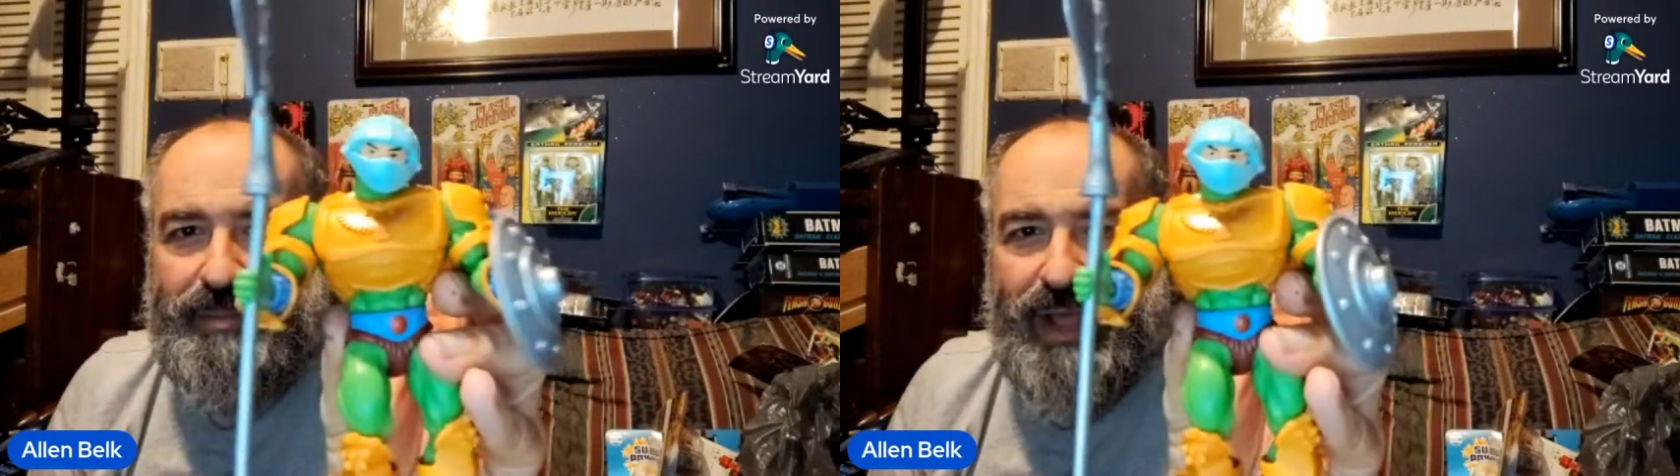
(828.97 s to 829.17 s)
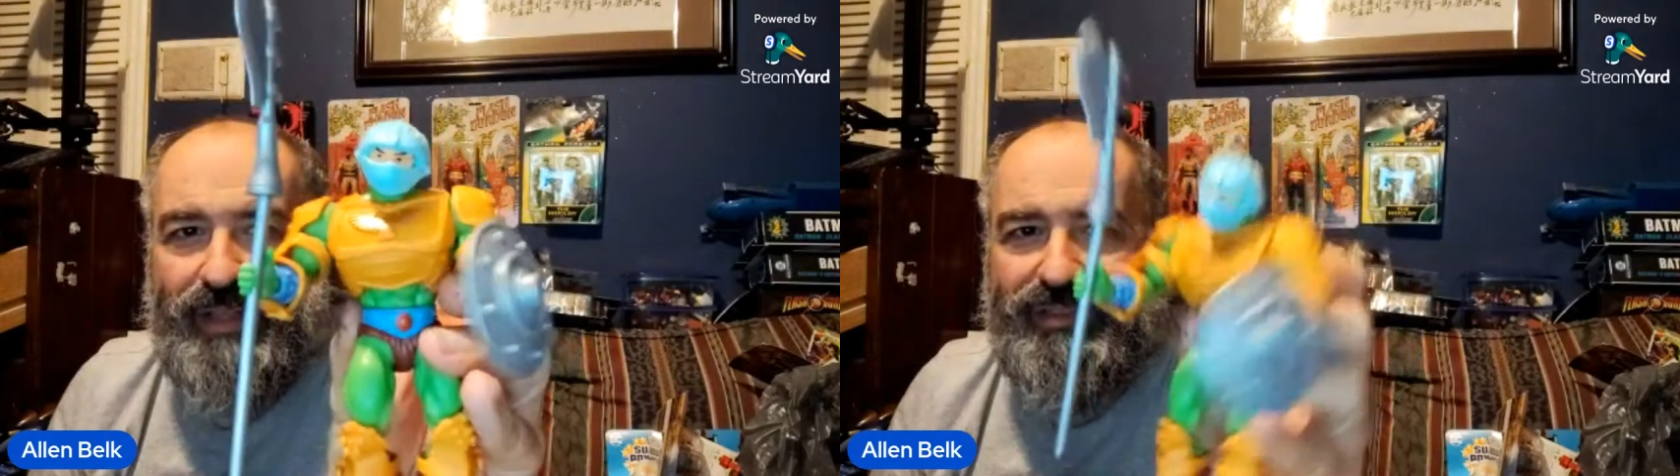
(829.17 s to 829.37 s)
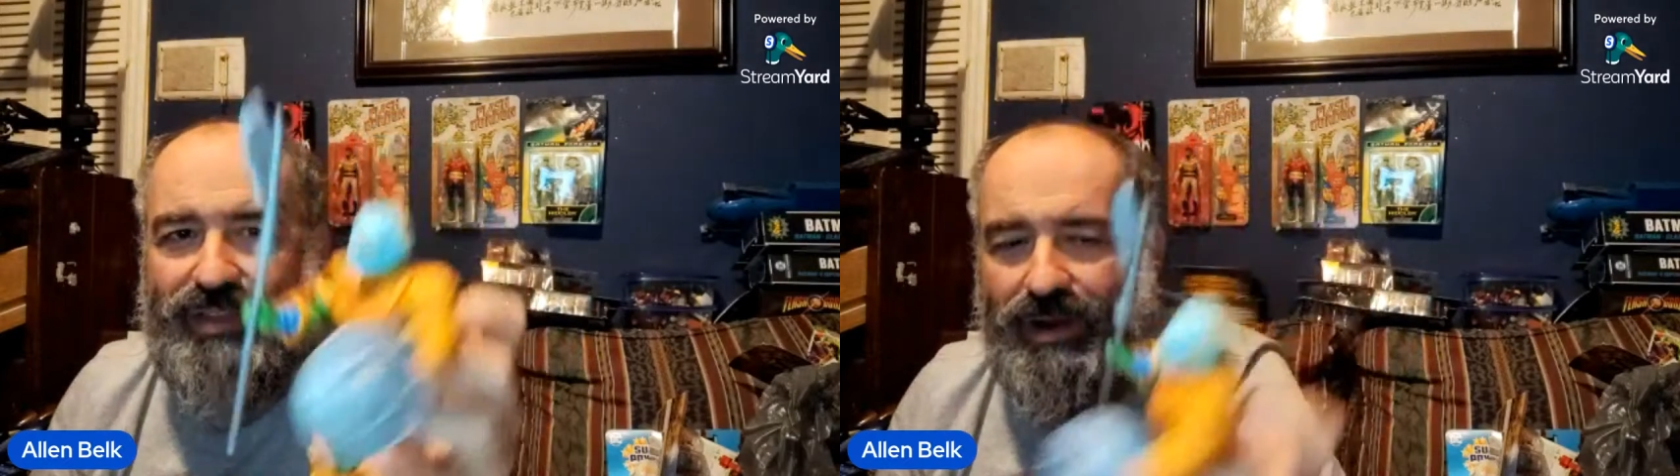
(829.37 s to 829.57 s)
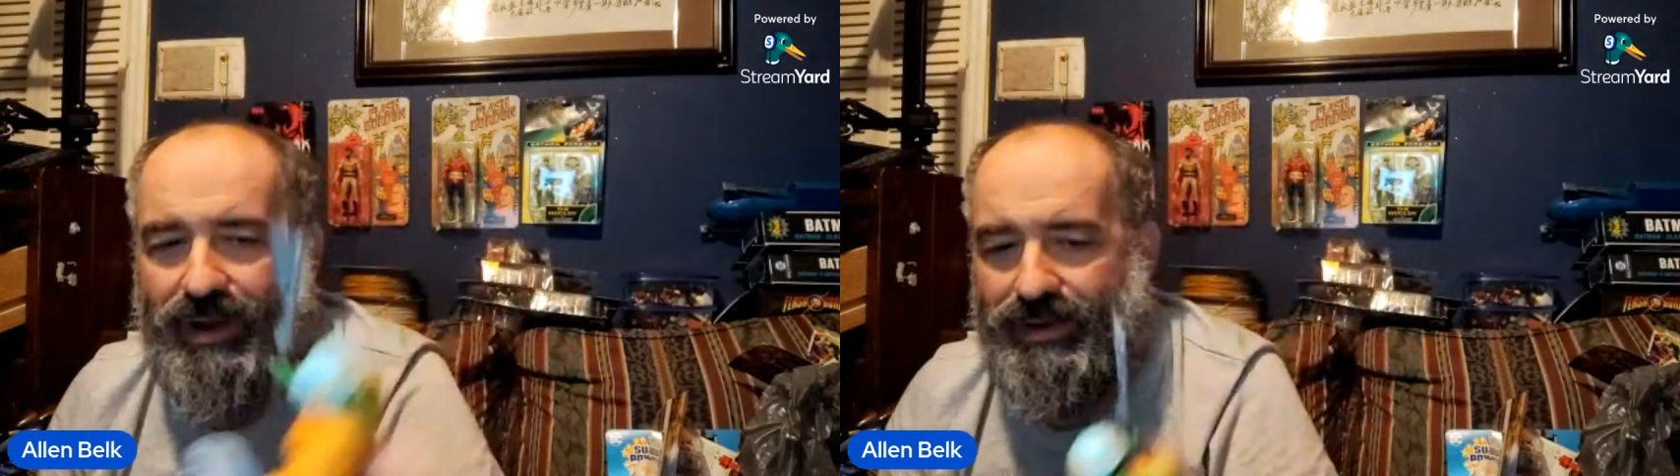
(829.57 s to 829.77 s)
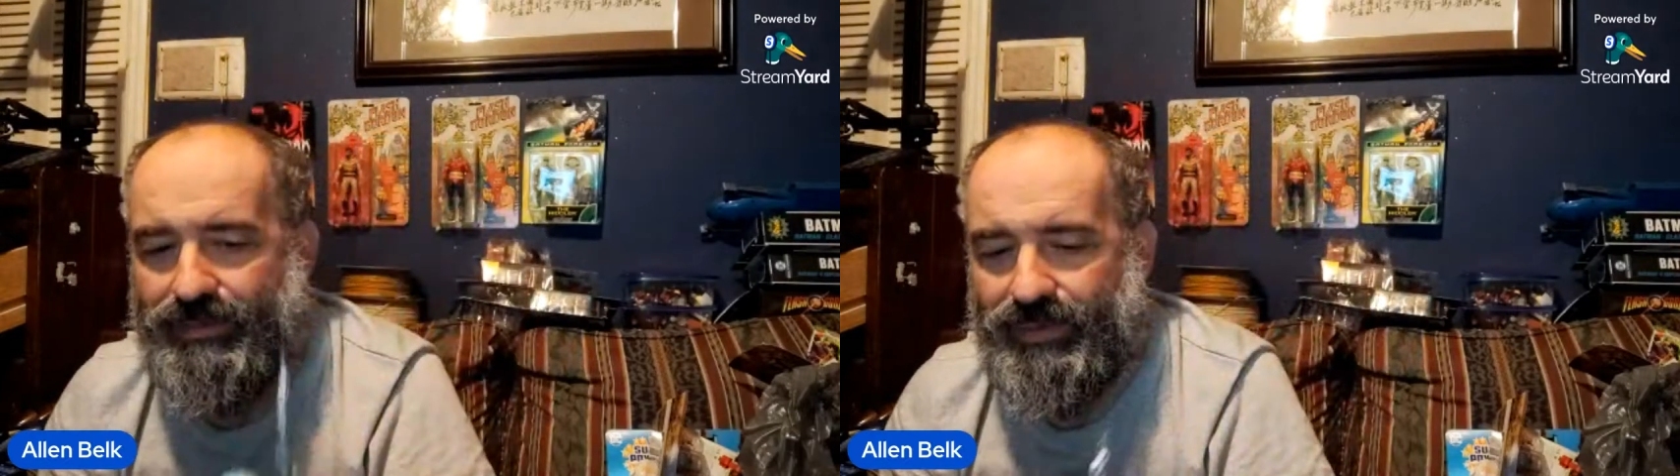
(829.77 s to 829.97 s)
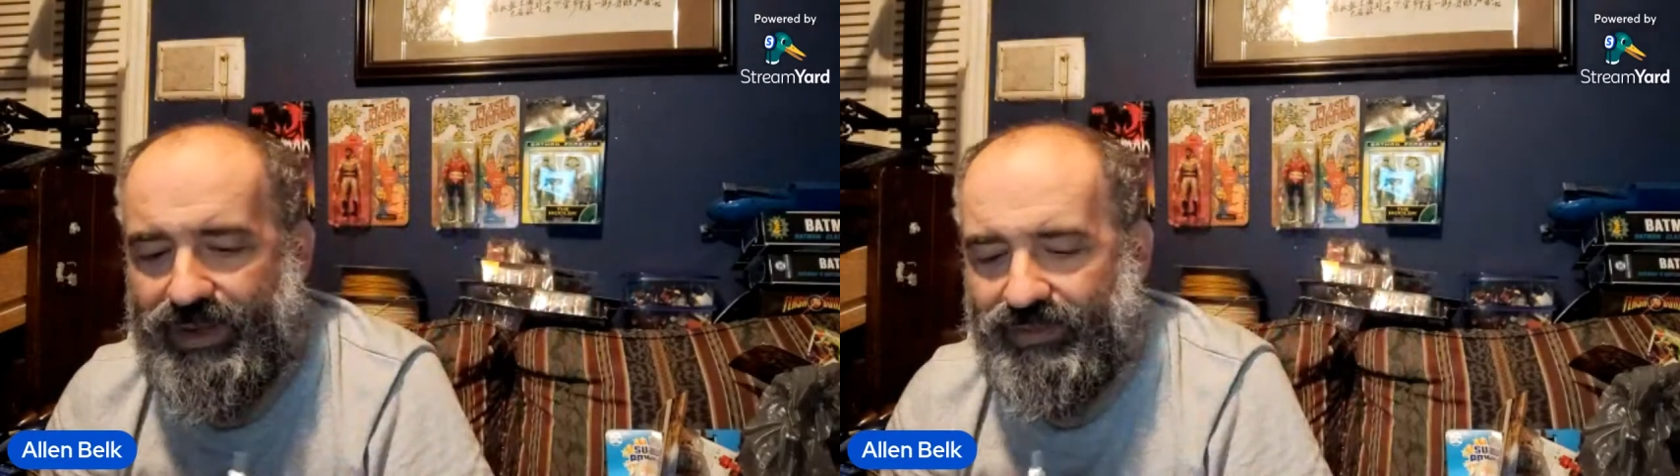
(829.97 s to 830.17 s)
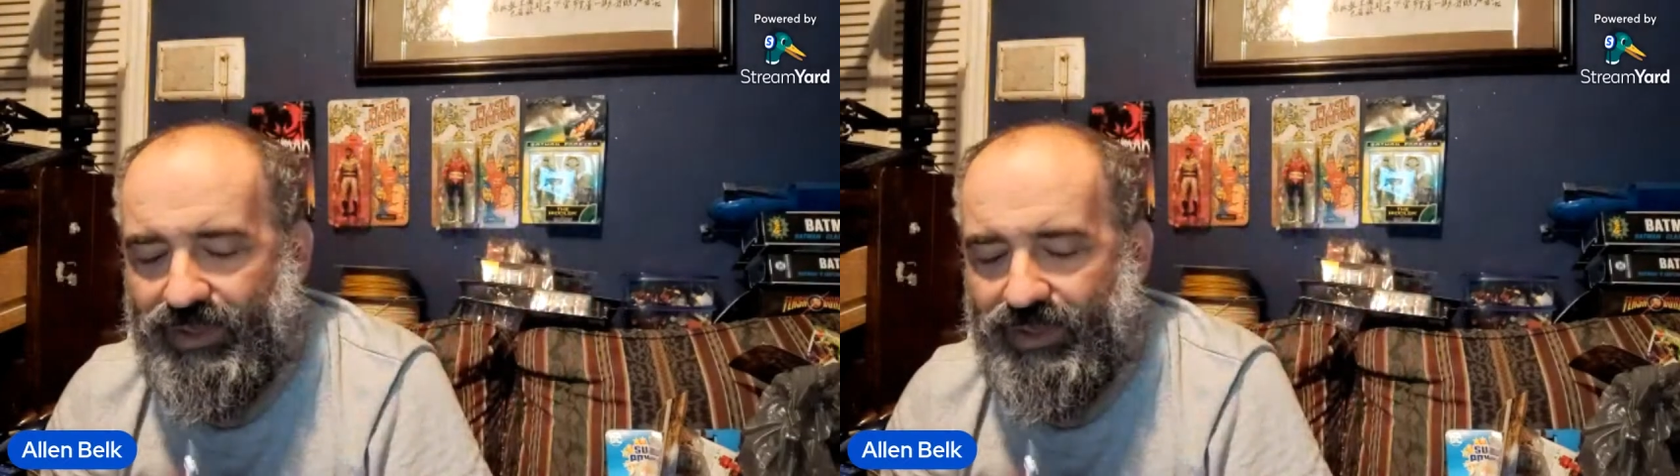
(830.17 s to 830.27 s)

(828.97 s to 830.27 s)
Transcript: Palace Guard when he's